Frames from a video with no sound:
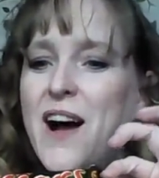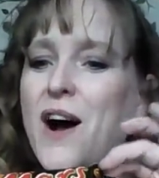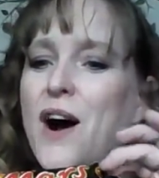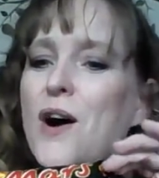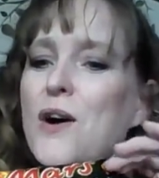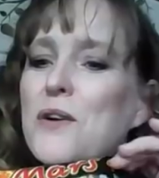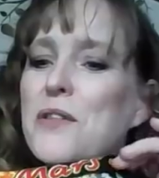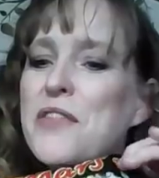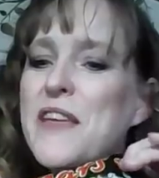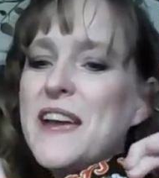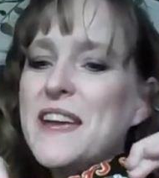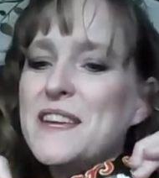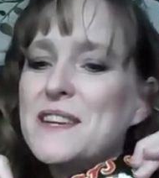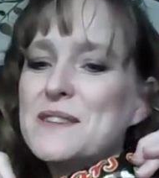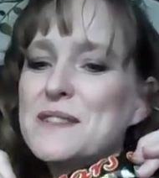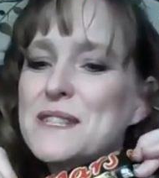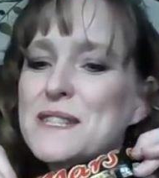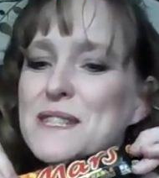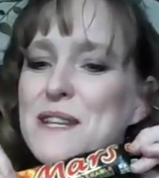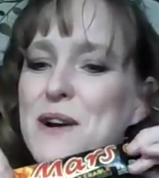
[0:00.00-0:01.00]
Oh, thank
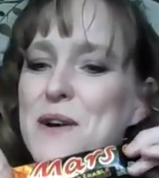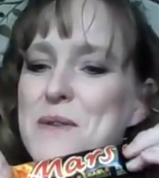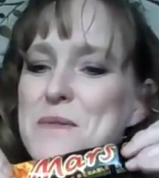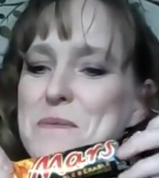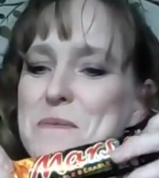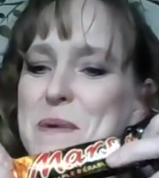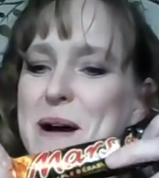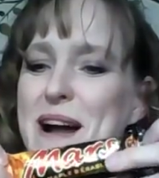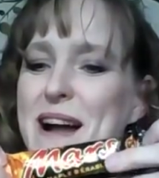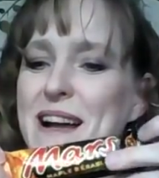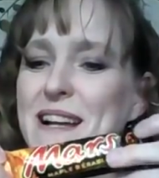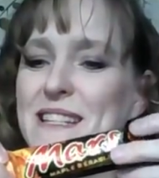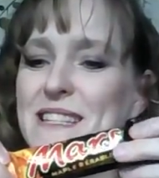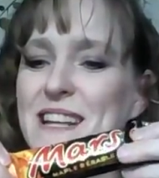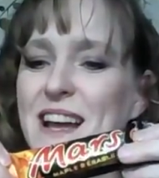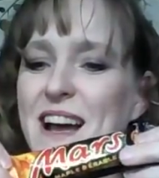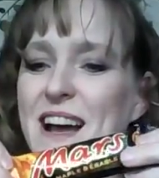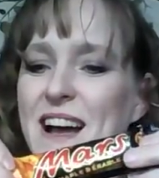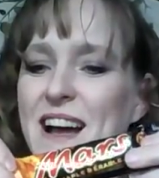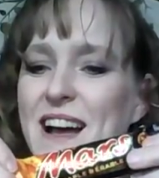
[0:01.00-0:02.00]
you so
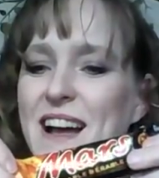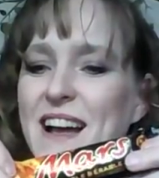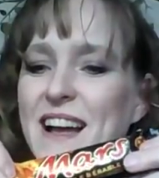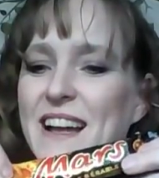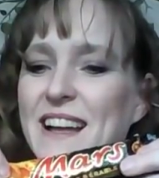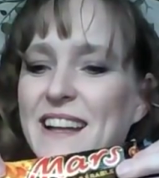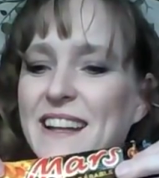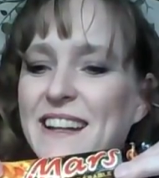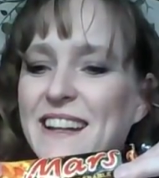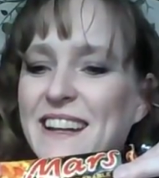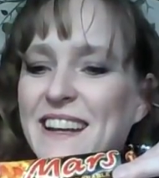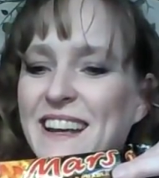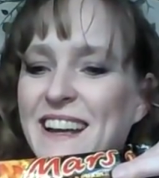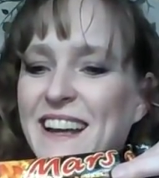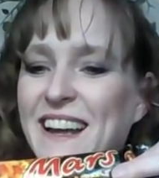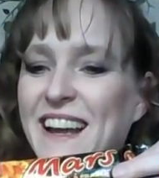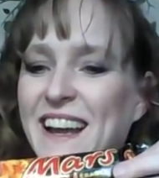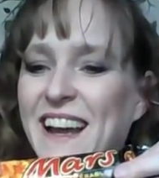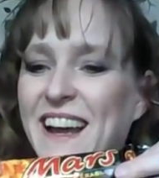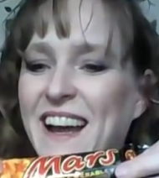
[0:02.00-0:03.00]
much, hon.
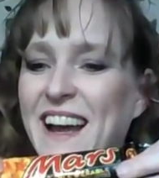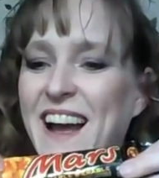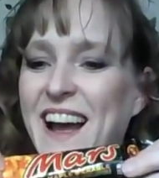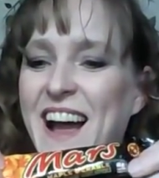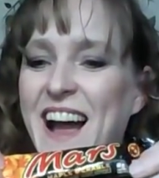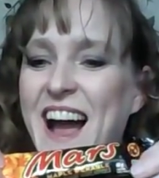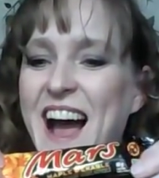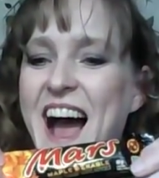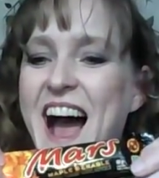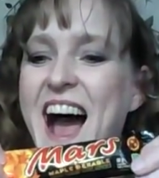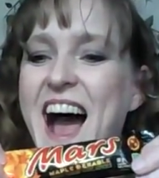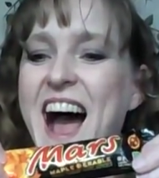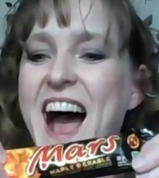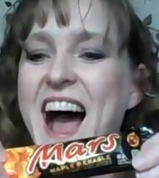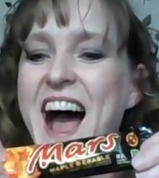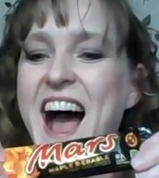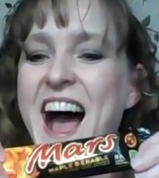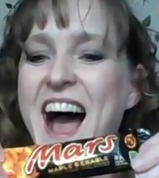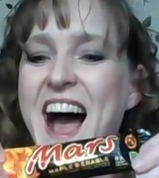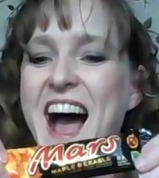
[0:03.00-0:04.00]

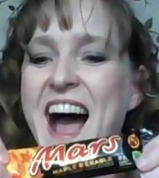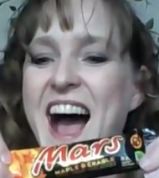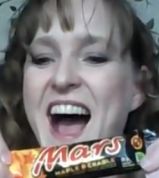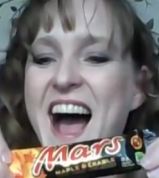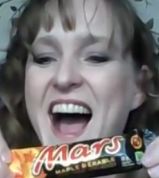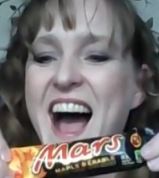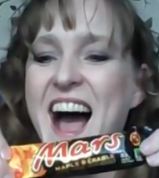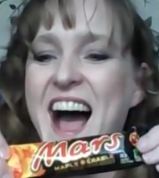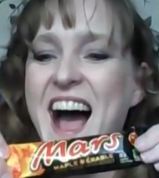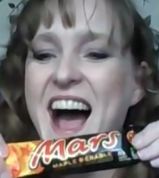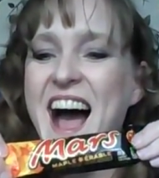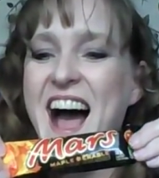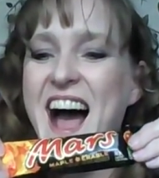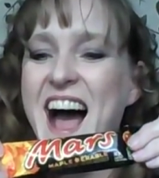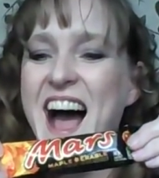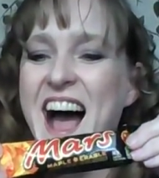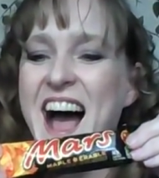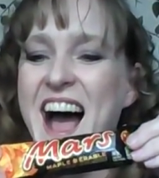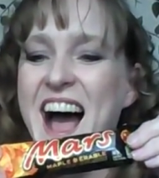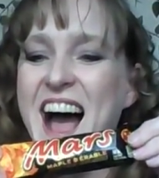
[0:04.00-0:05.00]

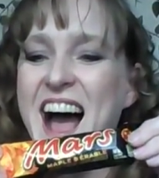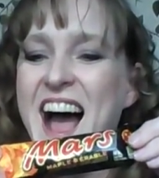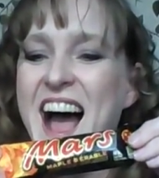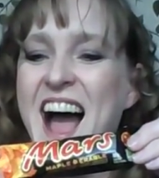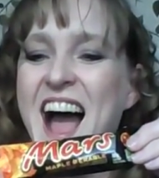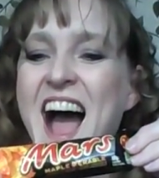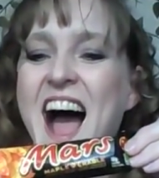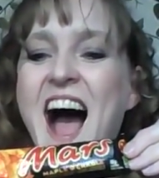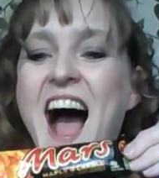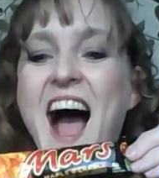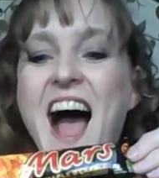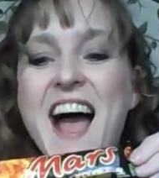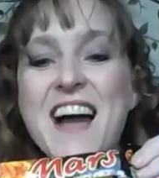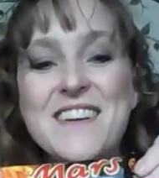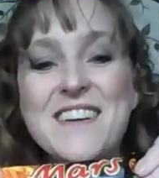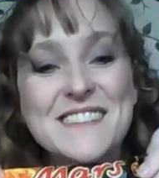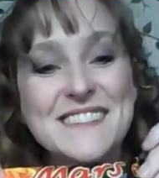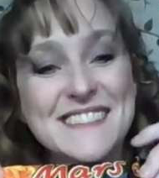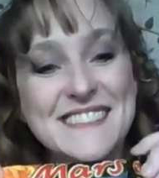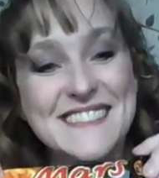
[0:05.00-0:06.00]
Ah, I
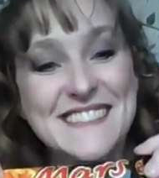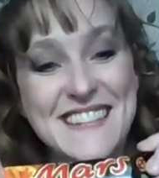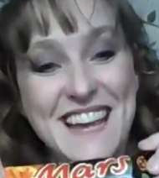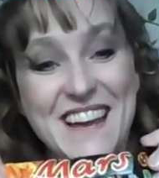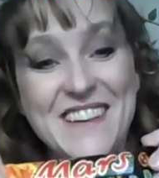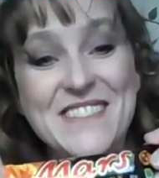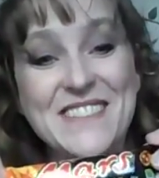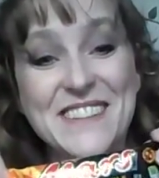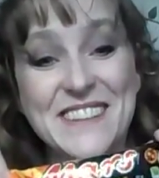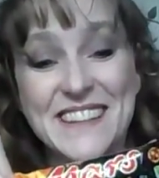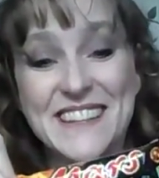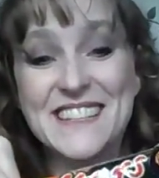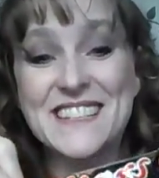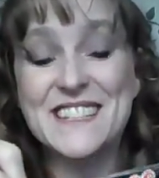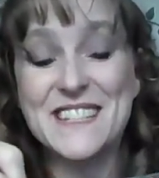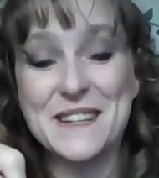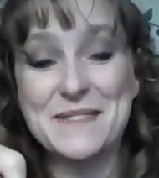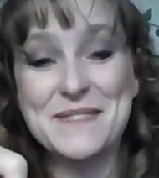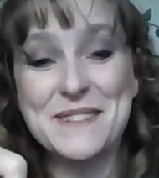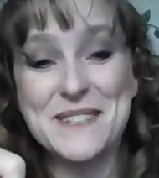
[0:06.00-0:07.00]
would definitely
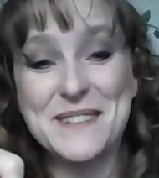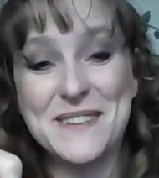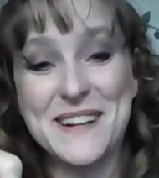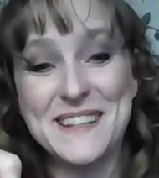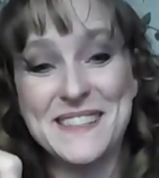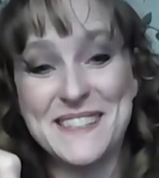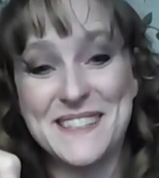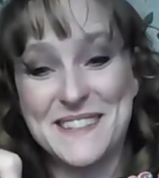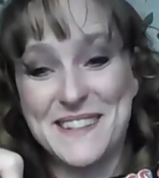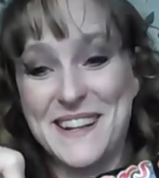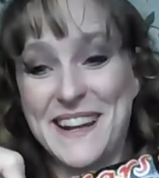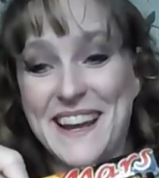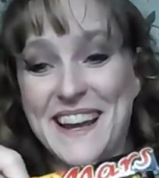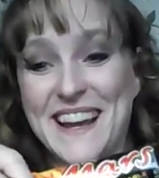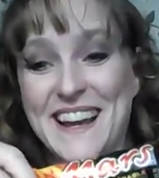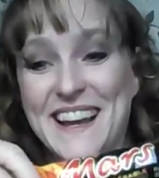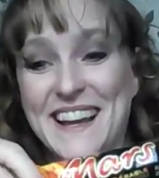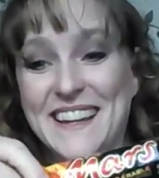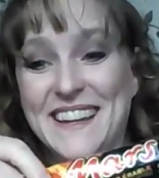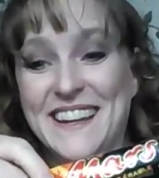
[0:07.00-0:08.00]
ship to Australia,
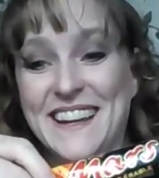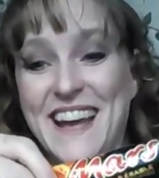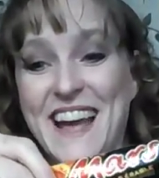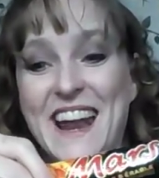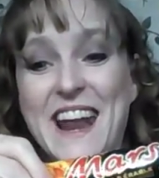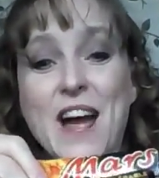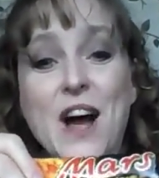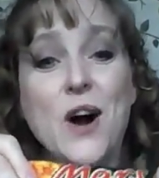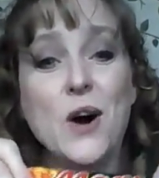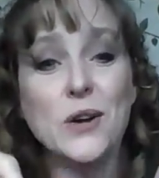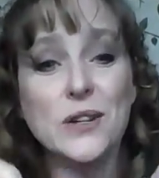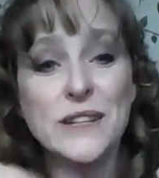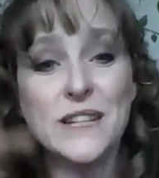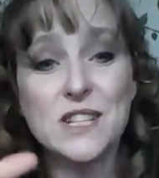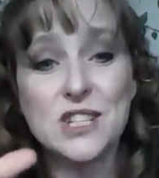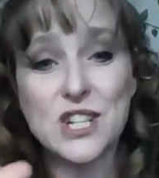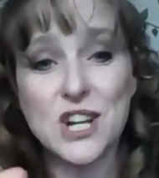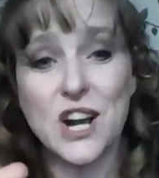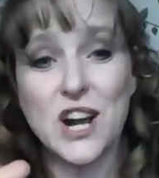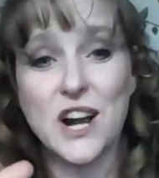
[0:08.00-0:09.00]
hon. And I
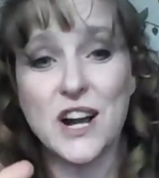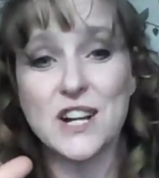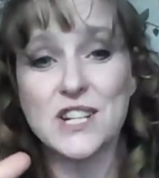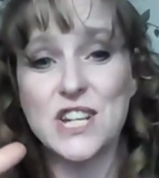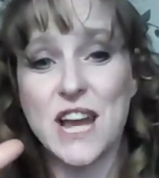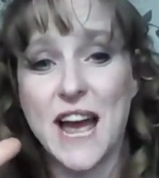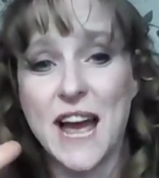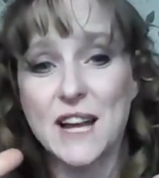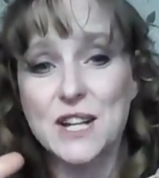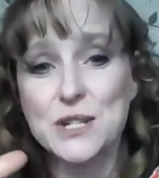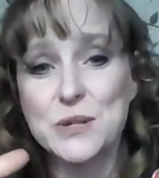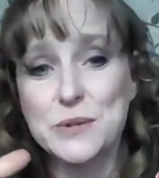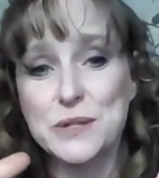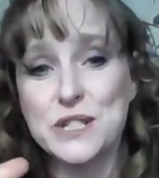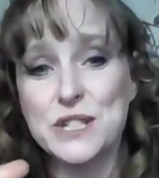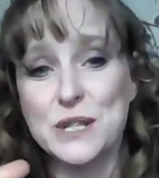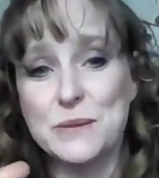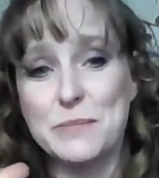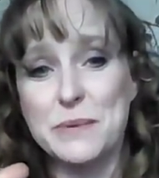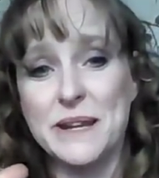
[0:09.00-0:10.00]
only charge
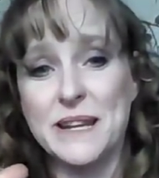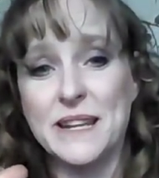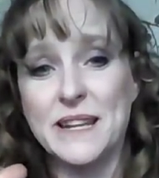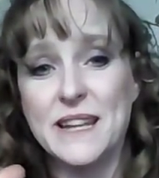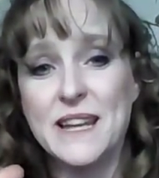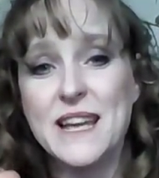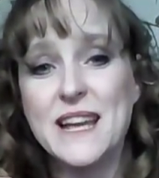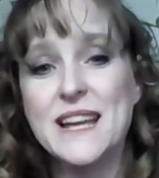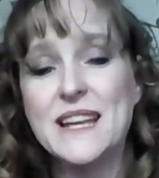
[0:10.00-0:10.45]
actual shipping.